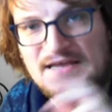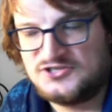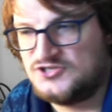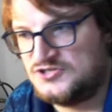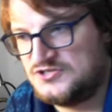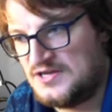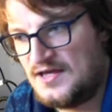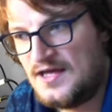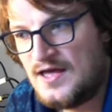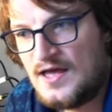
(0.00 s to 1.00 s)
it's just
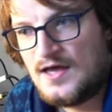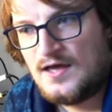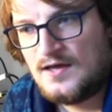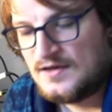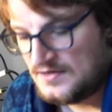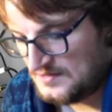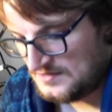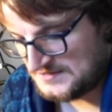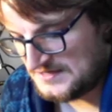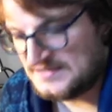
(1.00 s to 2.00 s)
a
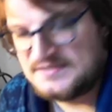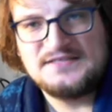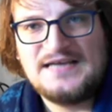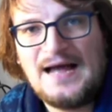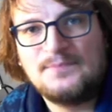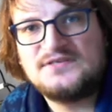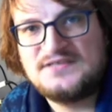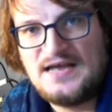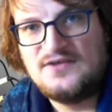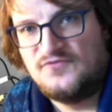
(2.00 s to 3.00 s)
center tapped
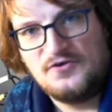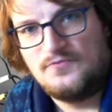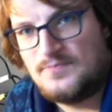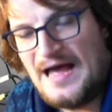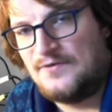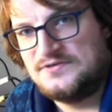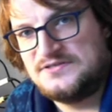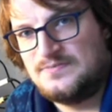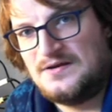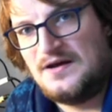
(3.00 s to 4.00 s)
10 volt power
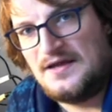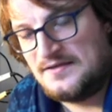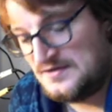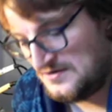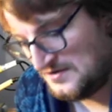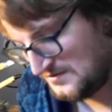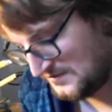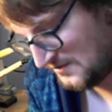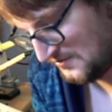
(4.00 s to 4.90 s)
supply. You know, this whole